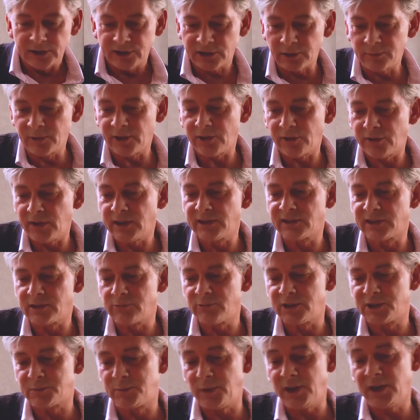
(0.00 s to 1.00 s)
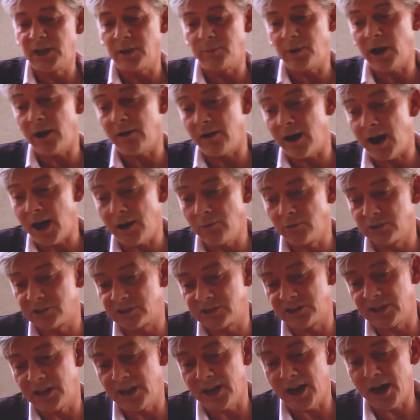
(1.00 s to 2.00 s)
some of the things that we speak about, I would
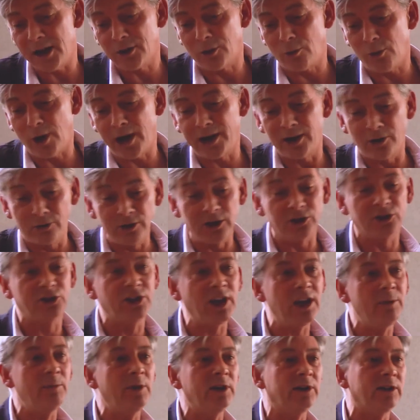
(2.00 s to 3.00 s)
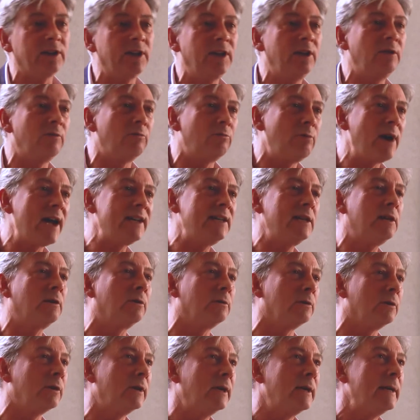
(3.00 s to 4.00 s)
say, are quite unashamedly
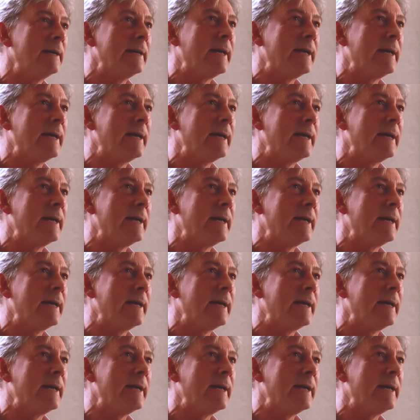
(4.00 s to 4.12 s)
radical.